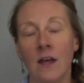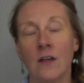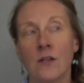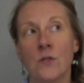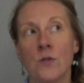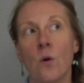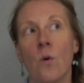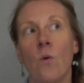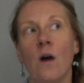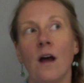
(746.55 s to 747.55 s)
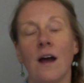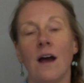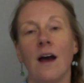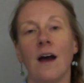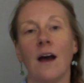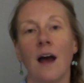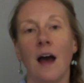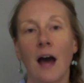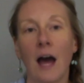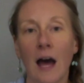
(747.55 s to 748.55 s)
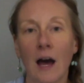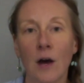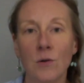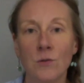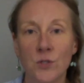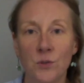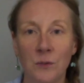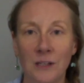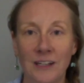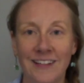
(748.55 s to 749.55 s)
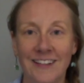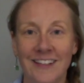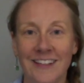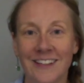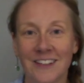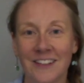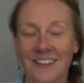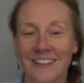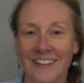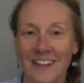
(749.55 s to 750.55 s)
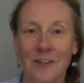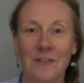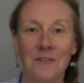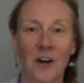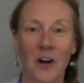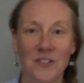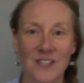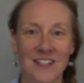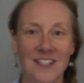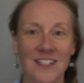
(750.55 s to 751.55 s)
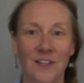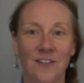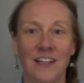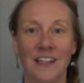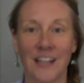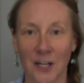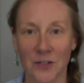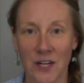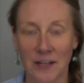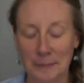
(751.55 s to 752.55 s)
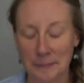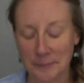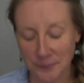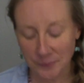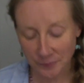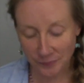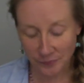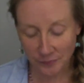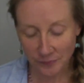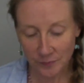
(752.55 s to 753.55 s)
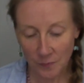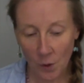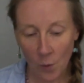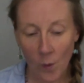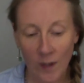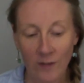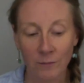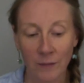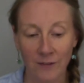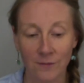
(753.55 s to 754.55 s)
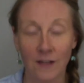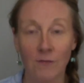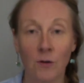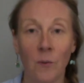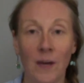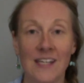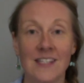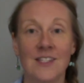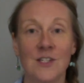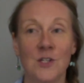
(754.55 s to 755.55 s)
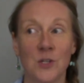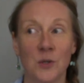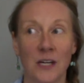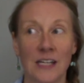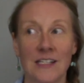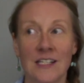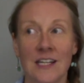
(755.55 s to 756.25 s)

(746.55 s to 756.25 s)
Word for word: So, how do we give our sensitivity airtime. One of my favorite ways to do it